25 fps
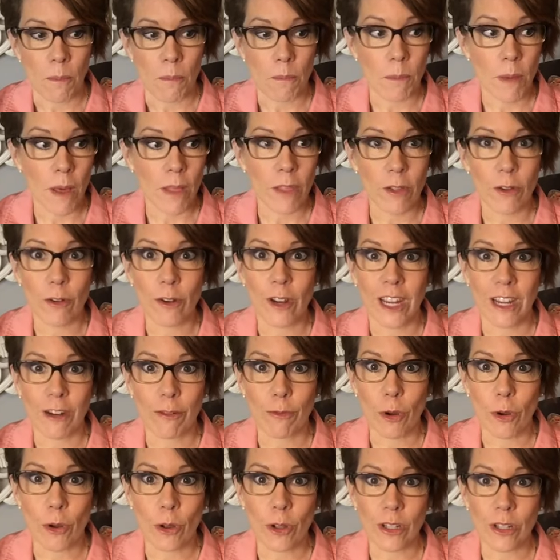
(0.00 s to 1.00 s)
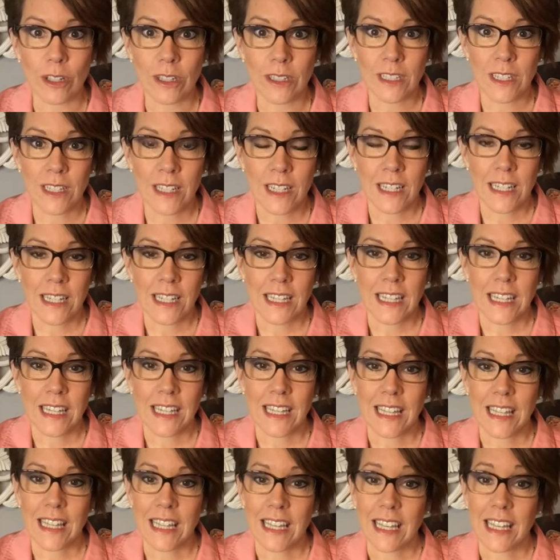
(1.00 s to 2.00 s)
mothering role,
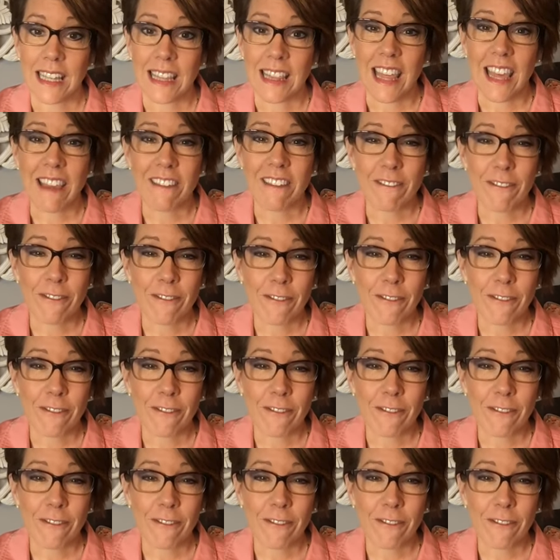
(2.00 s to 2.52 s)
they